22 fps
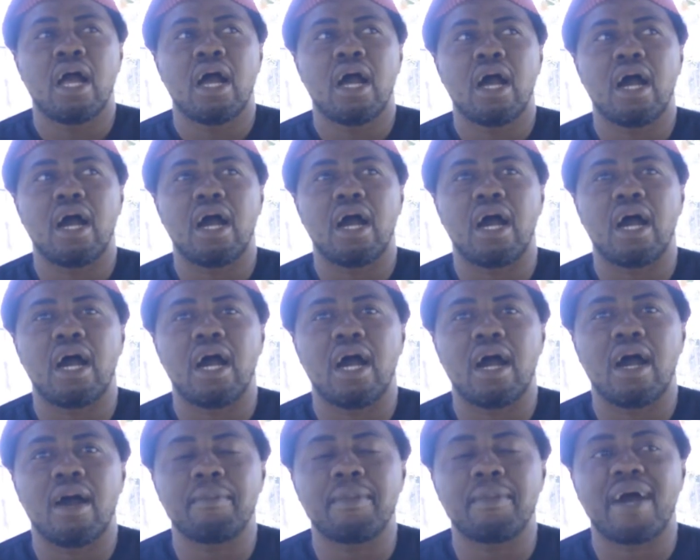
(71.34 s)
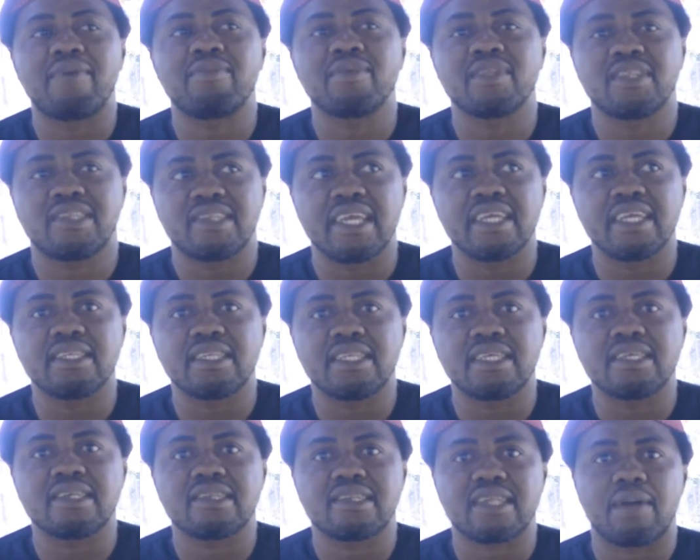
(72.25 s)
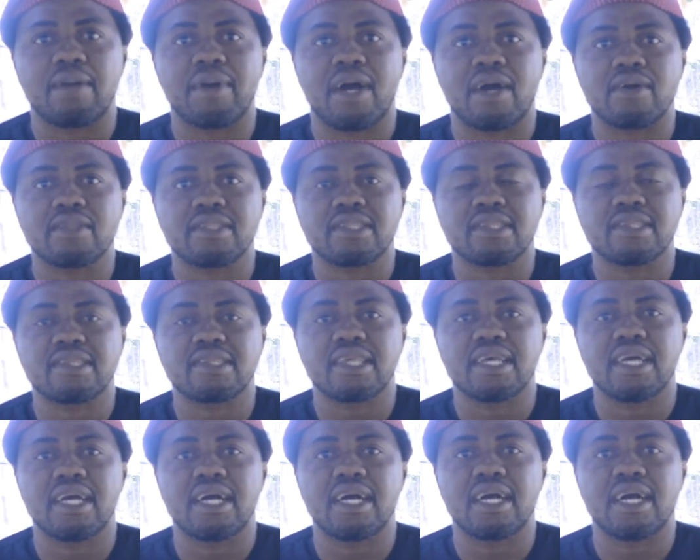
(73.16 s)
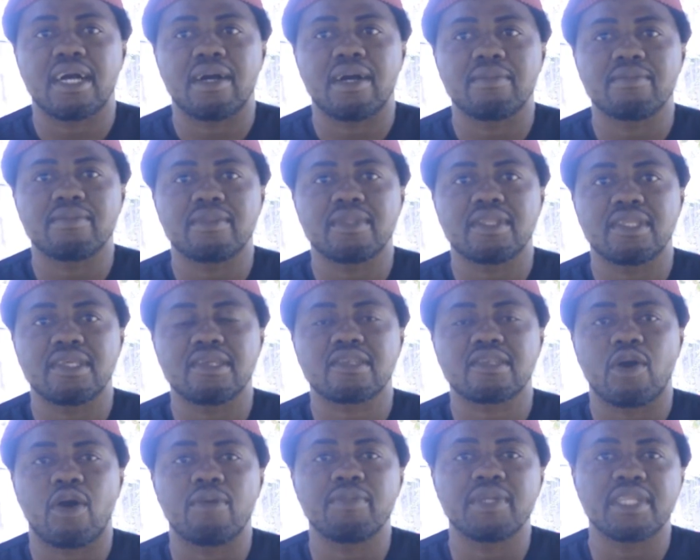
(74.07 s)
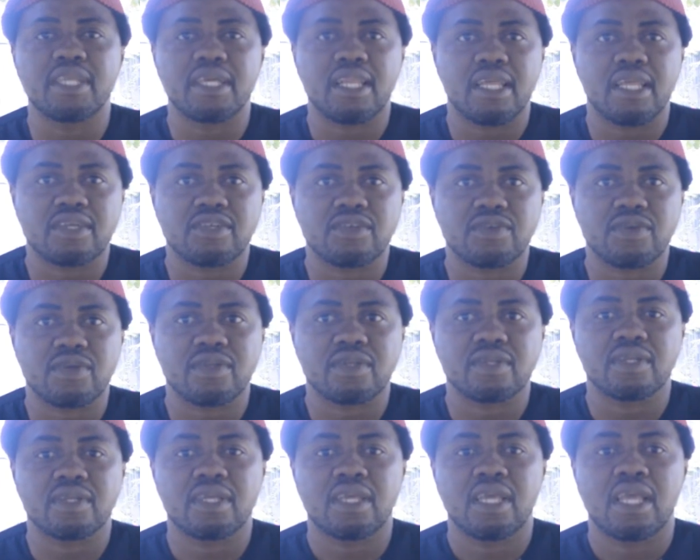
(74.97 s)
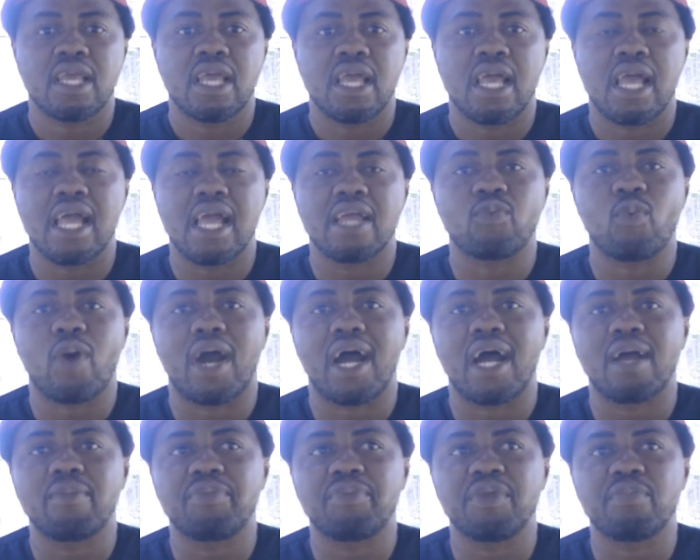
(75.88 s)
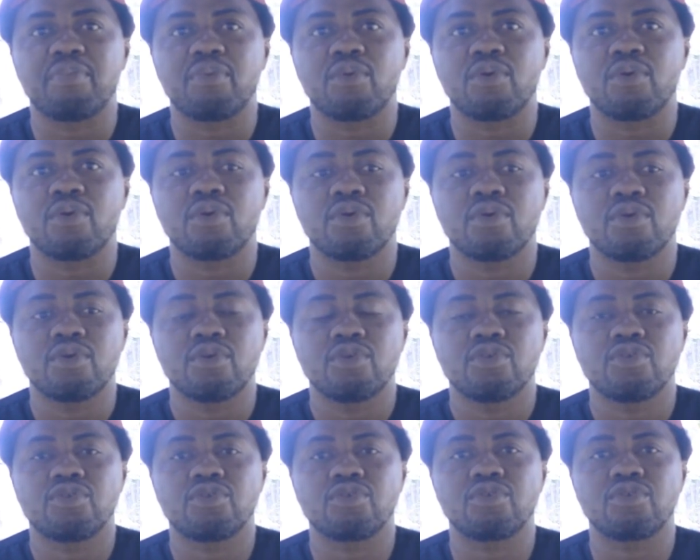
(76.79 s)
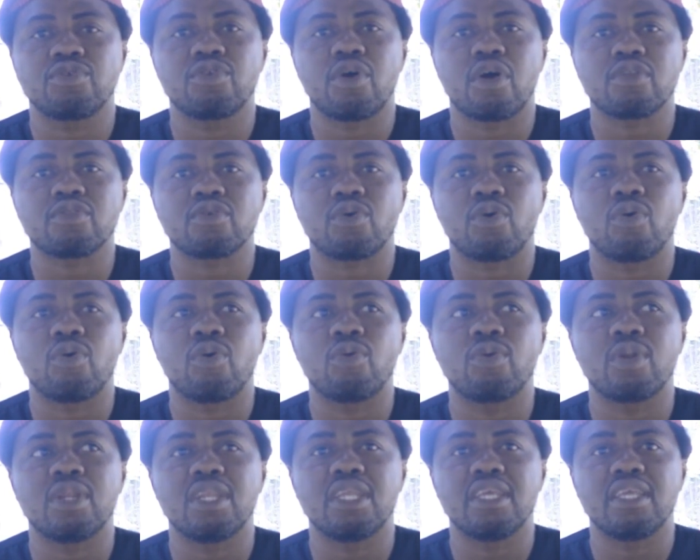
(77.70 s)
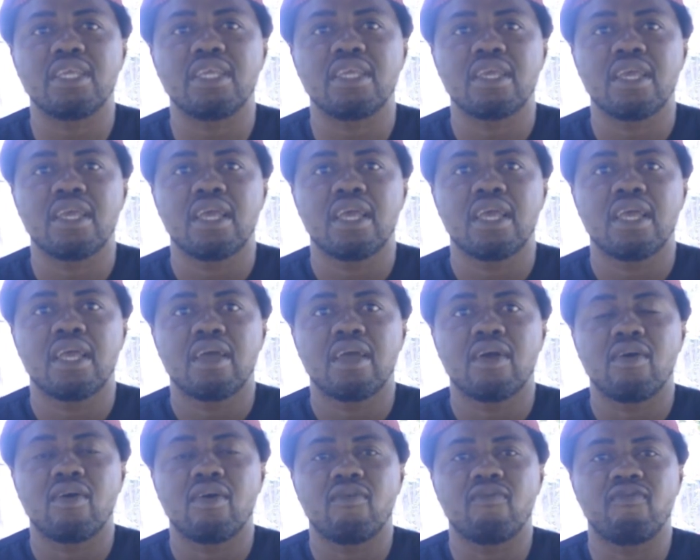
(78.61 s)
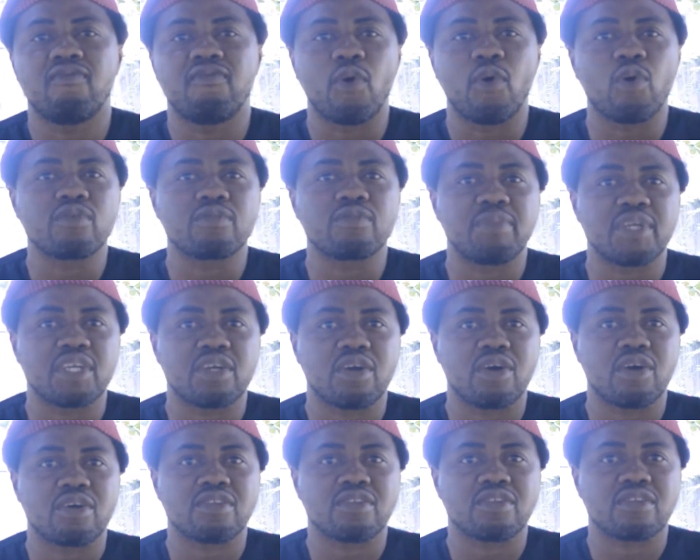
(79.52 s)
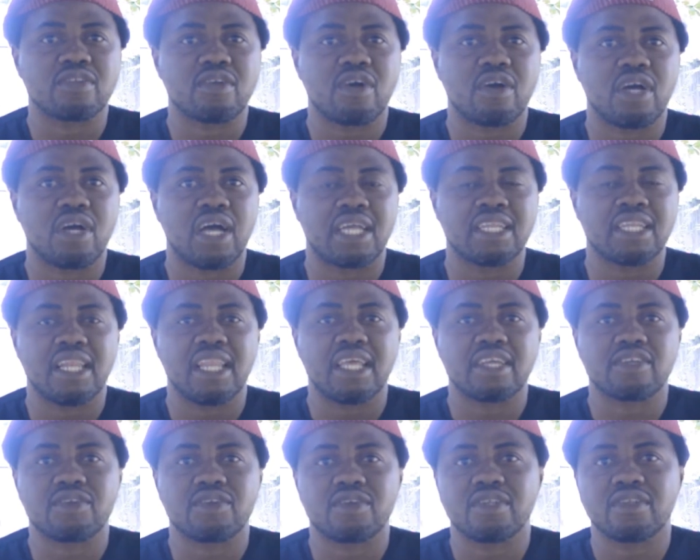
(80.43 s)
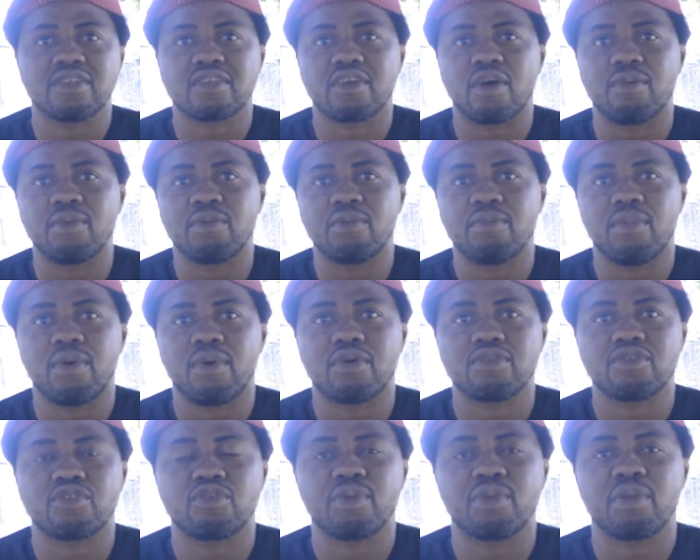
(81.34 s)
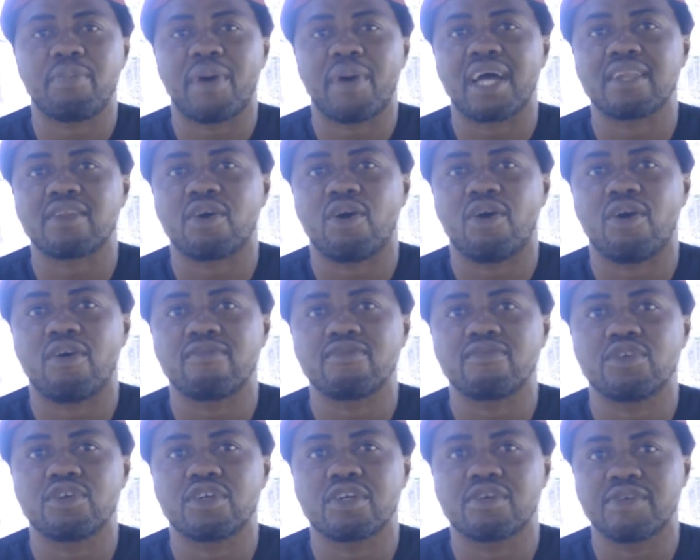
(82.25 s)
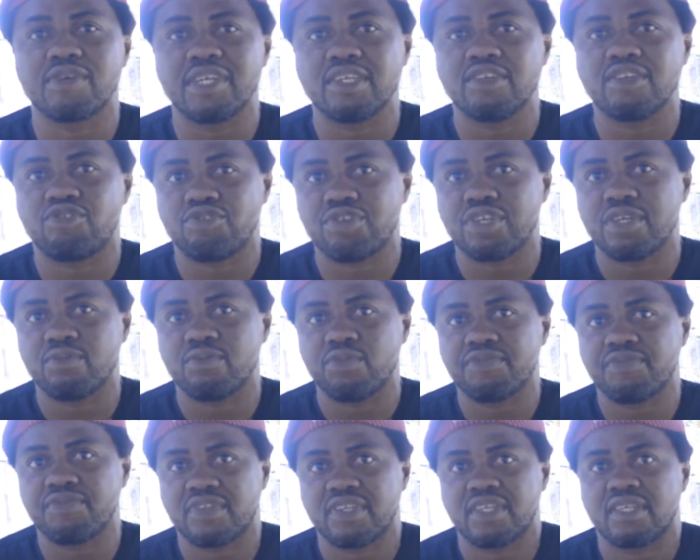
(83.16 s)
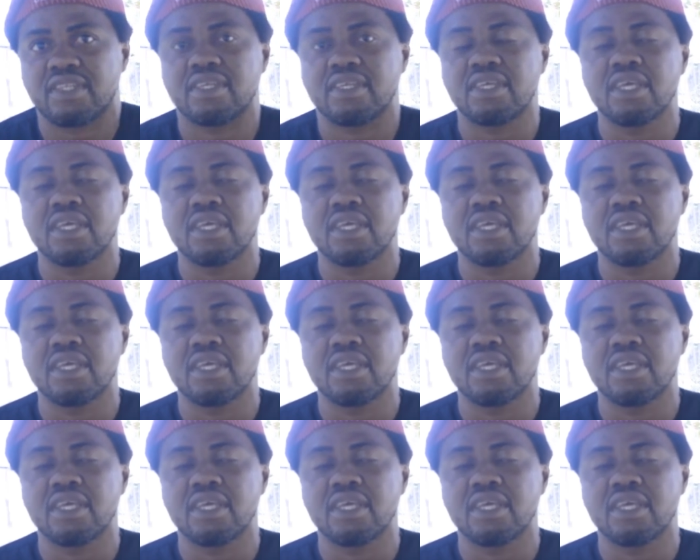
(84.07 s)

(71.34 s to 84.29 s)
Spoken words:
I've been saying this about this coming election and why people should not only vote because an election is coming, but to be part of the green dream we've seen.